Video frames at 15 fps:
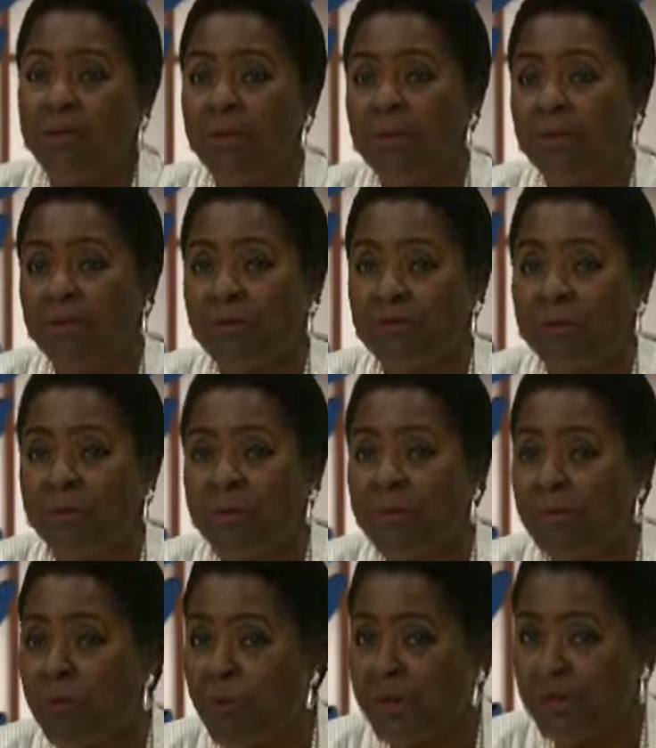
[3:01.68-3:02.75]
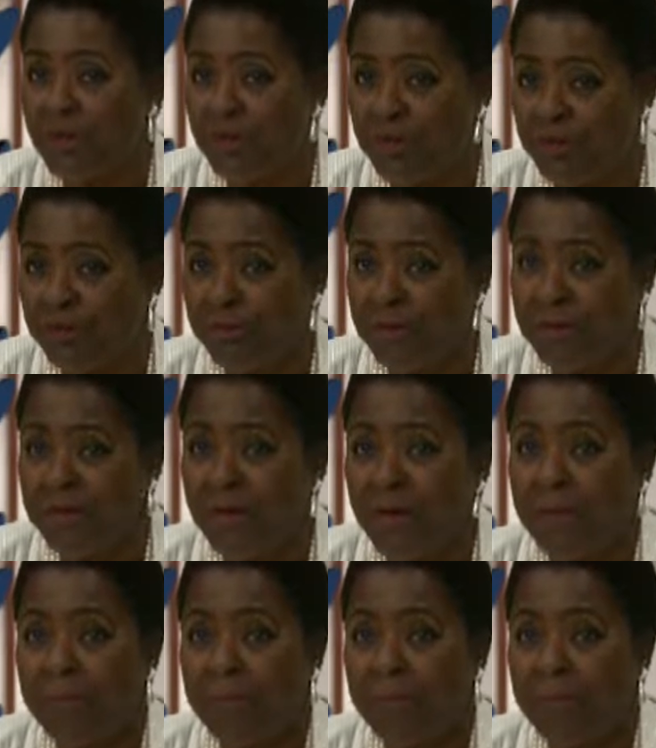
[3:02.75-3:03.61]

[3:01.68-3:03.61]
members will be more conducive